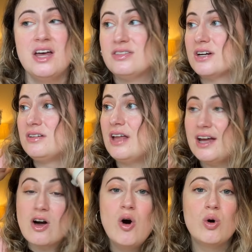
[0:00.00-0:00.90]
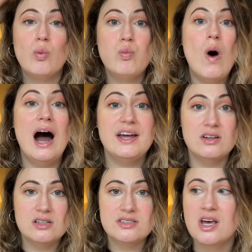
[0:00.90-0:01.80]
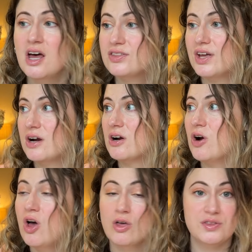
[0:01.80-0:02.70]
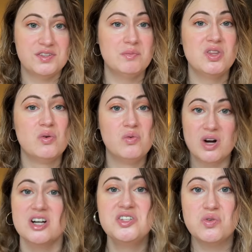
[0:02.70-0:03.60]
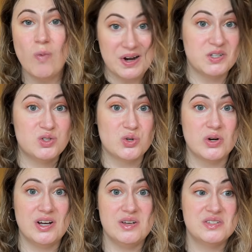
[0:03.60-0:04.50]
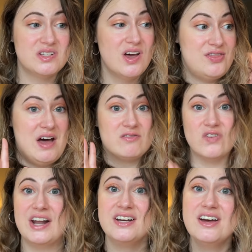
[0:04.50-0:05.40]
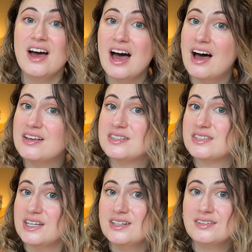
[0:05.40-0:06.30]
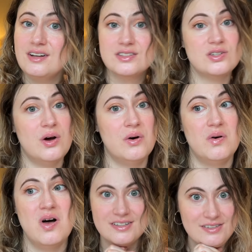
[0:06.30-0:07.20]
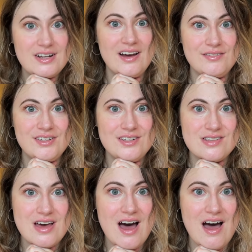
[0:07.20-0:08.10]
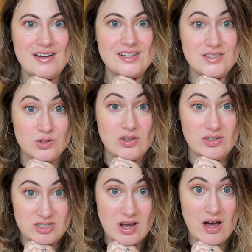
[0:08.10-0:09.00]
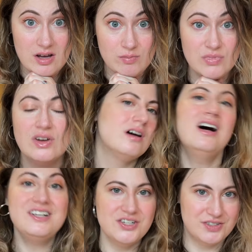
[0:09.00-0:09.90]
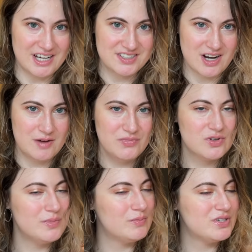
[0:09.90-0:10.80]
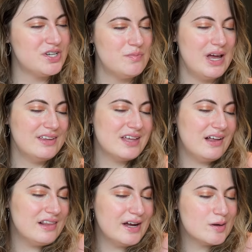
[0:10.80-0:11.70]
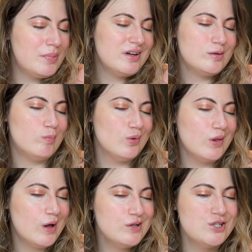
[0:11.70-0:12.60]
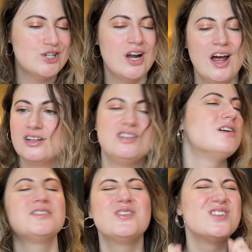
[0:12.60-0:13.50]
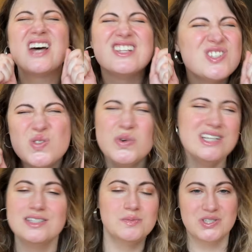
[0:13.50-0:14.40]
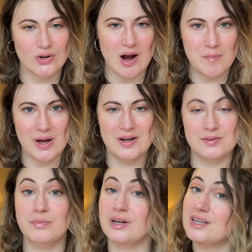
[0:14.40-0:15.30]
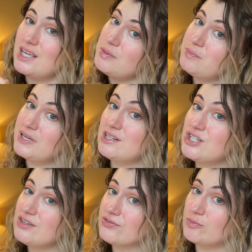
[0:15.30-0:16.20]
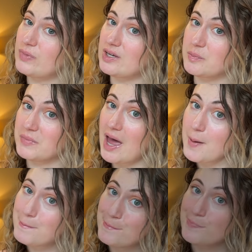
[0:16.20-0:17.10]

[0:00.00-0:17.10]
They're like wild. They're some of the worst wedding stories that Reddit has seen. So dive into that. It's a good time. Until next time, remember to make that like button blush, nuzzle that sweet subscribe button, but keep it PG for me, okay?